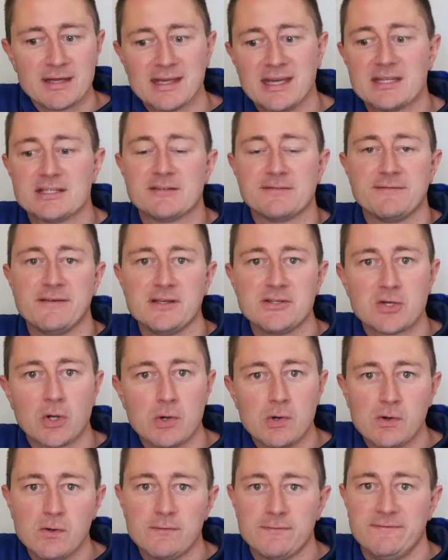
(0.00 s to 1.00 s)
gets
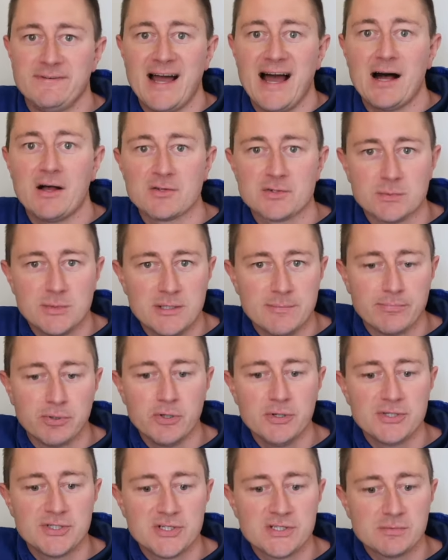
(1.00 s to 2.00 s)
physical, fouls me,
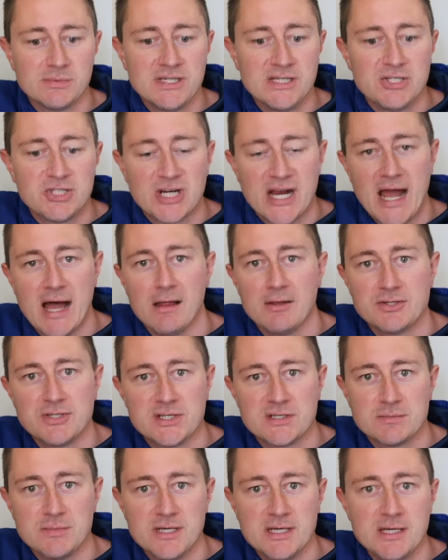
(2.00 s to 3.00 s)
pushes me,
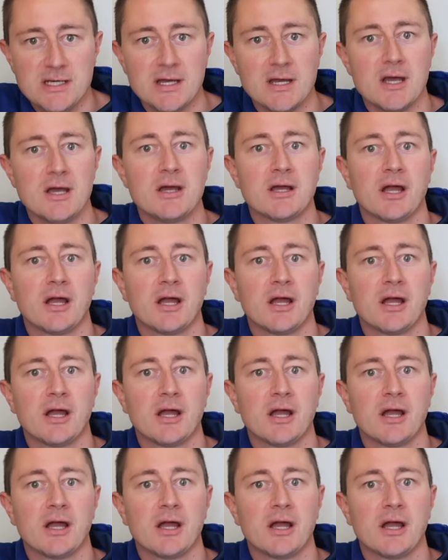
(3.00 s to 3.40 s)
challenges me,